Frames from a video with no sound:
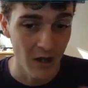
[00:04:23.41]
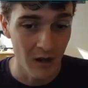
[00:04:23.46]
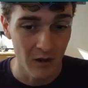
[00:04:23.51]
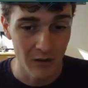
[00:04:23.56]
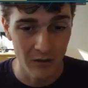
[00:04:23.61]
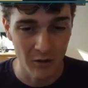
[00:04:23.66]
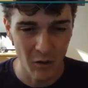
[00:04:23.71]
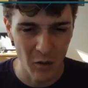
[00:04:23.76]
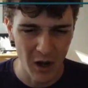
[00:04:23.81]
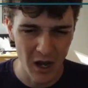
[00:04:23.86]

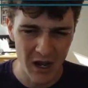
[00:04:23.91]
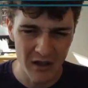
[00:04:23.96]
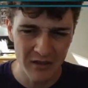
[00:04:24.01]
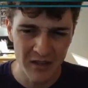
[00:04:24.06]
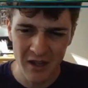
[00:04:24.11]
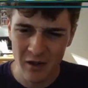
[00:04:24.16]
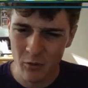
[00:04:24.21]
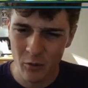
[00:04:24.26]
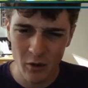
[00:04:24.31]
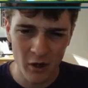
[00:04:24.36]
So I
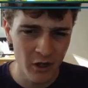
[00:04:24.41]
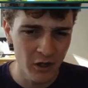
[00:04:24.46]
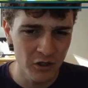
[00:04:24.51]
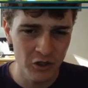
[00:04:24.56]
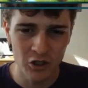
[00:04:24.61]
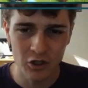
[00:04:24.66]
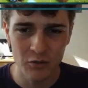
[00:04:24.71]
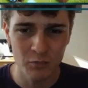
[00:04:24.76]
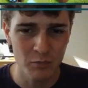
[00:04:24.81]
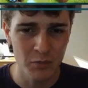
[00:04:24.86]
think we're going to
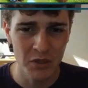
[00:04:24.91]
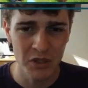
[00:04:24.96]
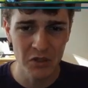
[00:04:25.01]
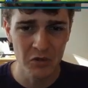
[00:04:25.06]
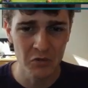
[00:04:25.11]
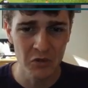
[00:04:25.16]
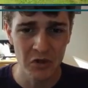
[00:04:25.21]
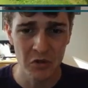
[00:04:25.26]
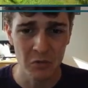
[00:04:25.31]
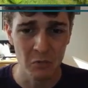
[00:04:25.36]
just be
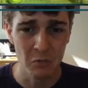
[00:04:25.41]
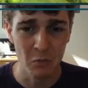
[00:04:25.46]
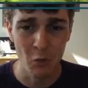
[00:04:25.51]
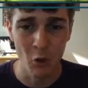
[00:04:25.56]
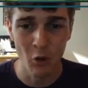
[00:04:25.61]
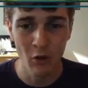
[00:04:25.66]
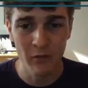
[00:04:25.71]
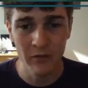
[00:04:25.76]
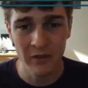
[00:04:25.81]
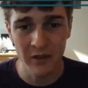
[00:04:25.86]
doing
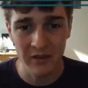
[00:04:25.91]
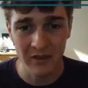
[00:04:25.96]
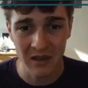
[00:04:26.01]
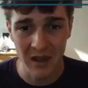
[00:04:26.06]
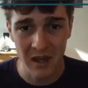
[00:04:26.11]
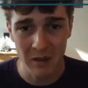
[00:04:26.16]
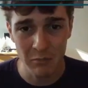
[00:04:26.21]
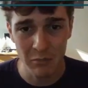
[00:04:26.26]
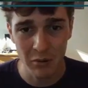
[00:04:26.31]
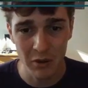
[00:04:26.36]
more of the
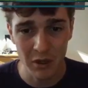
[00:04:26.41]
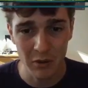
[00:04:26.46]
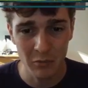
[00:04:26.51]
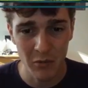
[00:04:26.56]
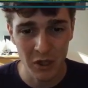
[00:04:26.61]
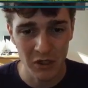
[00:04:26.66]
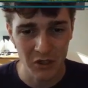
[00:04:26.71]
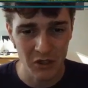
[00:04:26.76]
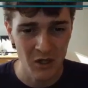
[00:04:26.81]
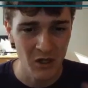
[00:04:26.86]
same pretty
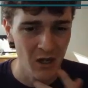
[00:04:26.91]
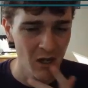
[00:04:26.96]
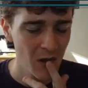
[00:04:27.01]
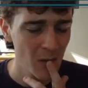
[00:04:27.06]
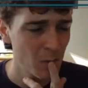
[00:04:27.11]
much.